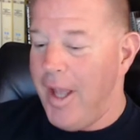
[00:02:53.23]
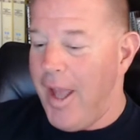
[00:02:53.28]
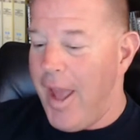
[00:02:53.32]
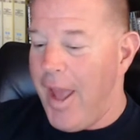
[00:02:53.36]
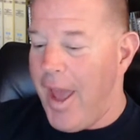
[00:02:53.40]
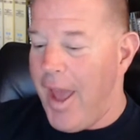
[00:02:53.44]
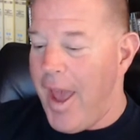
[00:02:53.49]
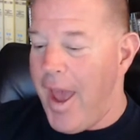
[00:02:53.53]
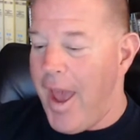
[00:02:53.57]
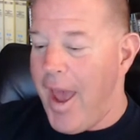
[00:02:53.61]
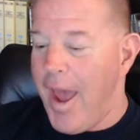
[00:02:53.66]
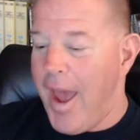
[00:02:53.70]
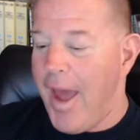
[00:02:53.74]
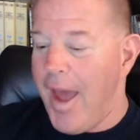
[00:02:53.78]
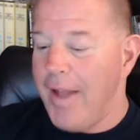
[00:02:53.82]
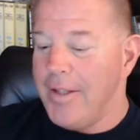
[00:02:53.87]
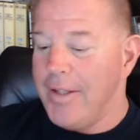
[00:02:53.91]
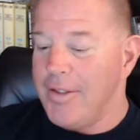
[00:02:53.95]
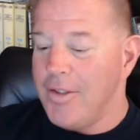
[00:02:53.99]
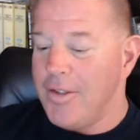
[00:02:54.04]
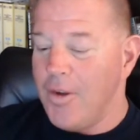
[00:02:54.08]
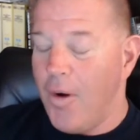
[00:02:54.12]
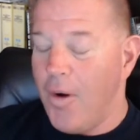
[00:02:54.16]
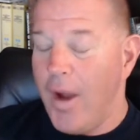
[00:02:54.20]
And
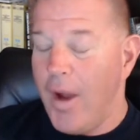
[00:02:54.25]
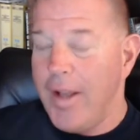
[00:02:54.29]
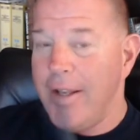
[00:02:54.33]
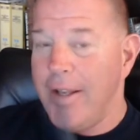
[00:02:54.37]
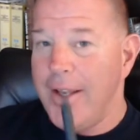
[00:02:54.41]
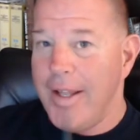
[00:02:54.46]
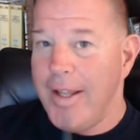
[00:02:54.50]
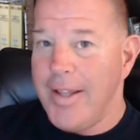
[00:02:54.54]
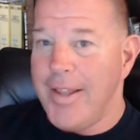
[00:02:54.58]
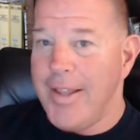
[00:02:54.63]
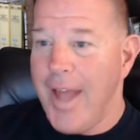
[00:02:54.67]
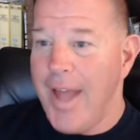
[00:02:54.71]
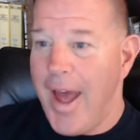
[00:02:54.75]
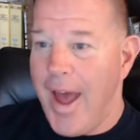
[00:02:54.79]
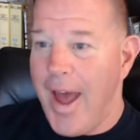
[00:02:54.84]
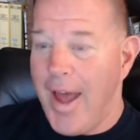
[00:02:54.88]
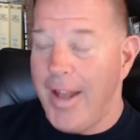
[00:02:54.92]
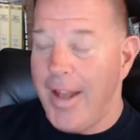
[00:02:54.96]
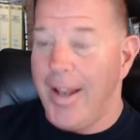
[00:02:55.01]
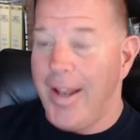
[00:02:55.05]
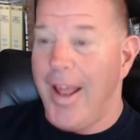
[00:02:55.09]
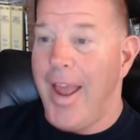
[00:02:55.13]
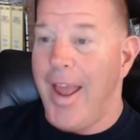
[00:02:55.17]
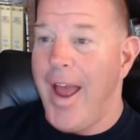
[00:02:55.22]
so I did
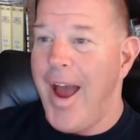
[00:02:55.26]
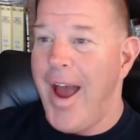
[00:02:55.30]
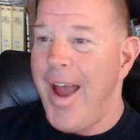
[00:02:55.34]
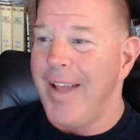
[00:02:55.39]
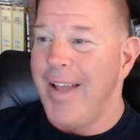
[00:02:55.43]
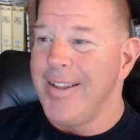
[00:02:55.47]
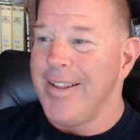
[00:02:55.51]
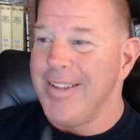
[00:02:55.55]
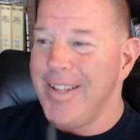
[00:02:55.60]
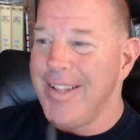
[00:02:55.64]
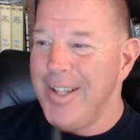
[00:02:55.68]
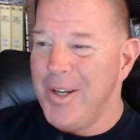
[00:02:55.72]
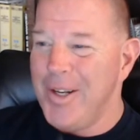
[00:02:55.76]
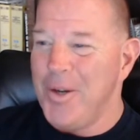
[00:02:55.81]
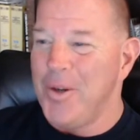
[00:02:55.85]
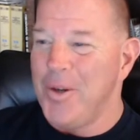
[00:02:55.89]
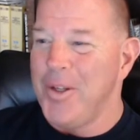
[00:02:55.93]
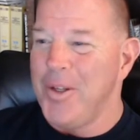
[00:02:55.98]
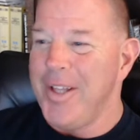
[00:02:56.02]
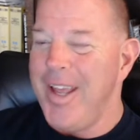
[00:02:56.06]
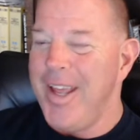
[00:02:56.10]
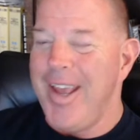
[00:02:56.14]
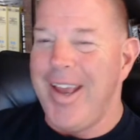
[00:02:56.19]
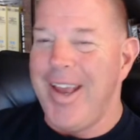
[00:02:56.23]
that. I
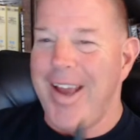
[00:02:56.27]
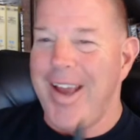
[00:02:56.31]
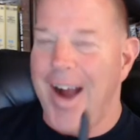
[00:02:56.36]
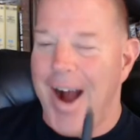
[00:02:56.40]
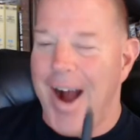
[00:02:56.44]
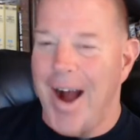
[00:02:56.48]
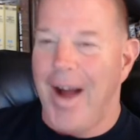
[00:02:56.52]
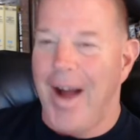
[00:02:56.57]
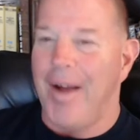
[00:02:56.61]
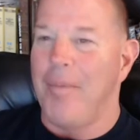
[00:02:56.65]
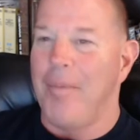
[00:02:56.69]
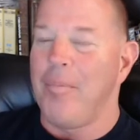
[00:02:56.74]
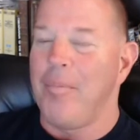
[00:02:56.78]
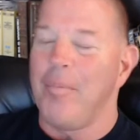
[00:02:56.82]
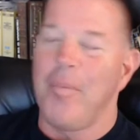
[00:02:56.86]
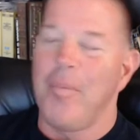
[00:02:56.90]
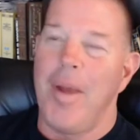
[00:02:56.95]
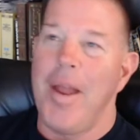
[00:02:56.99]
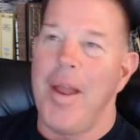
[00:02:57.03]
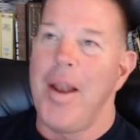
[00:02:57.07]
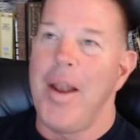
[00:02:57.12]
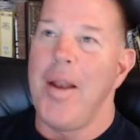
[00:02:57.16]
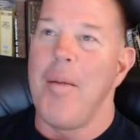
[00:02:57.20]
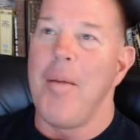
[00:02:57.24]
literally
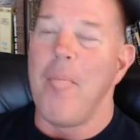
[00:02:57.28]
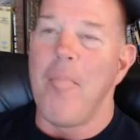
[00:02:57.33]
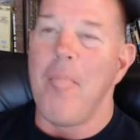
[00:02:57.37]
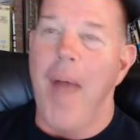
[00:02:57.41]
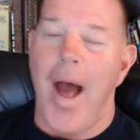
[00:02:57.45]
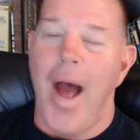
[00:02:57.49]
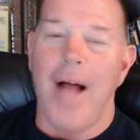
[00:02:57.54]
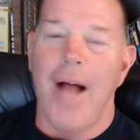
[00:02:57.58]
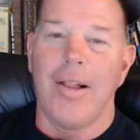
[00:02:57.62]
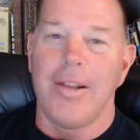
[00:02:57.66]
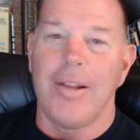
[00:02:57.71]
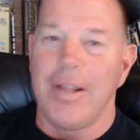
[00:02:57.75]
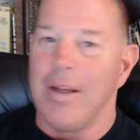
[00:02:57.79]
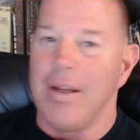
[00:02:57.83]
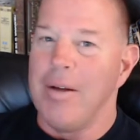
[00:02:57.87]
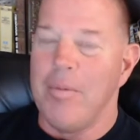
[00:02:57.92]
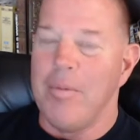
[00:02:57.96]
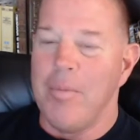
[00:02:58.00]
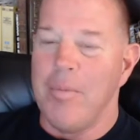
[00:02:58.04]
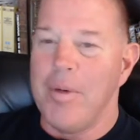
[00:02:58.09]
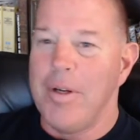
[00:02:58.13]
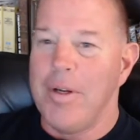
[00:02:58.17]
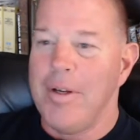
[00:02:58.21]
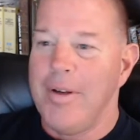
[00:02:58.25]
made an
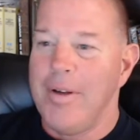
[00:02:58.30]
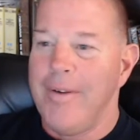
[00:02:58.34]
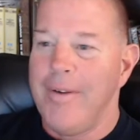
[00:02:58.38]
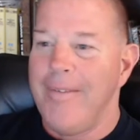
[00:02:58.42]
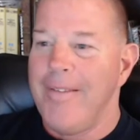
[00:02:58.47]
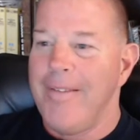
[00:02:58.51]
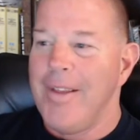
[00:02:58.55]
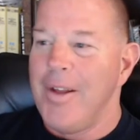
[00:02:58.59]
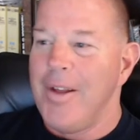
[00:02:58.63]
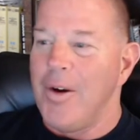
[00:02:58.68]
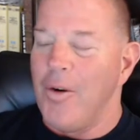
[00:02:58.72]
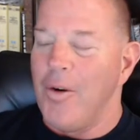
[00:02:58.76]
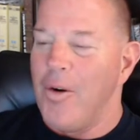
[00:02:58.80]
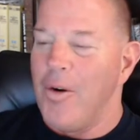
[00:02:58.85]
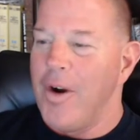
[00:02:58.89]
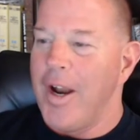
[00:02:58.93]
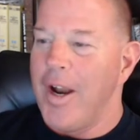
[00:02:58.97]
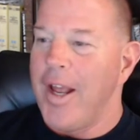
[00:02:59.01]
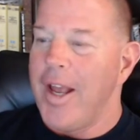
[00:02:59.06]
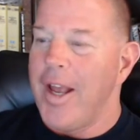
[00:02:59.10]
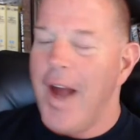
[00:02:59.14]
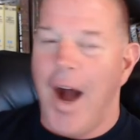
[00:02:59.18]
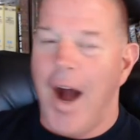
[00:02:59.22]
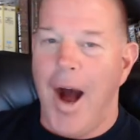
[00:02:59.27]
amalgam or a
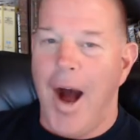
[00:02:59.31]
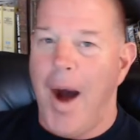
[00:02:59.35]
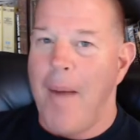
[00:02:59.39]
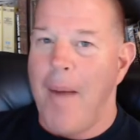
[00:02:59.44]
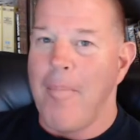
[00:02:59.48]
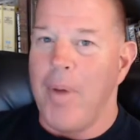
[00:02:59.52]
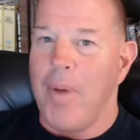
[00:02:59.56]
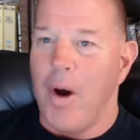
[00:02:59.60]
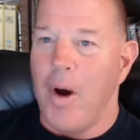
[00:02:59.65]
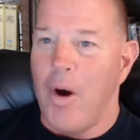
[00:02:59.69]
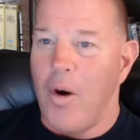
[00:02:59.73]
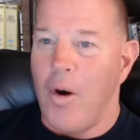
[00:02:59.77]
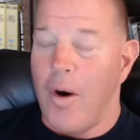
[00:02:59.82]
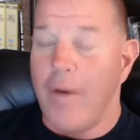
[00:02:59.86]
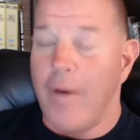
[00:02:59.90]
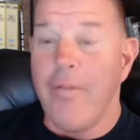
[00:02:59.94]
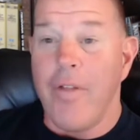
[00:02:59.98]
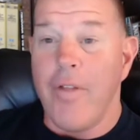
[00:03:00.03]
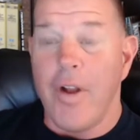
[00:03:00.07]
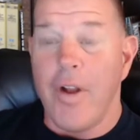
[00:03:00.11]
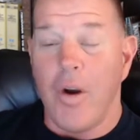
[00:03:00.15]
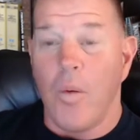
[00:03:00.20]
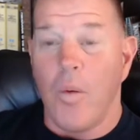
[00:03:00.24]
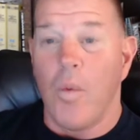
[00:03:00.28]
combo of
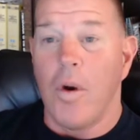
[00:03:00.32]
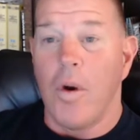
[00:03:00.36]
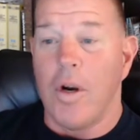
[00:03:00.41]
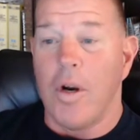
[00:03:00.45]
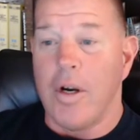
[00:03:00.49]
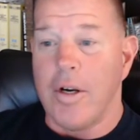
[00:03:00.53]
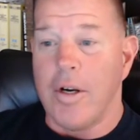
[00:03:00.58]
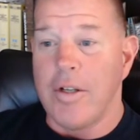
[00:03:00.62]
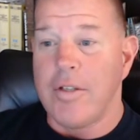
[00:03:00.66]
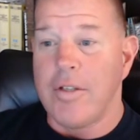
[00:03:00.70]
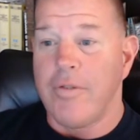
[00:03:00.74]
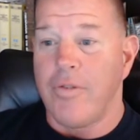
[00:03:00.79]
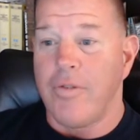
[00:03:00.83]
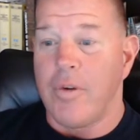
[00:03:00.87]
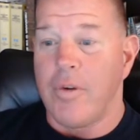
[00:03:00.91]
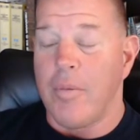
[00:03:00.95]
their words for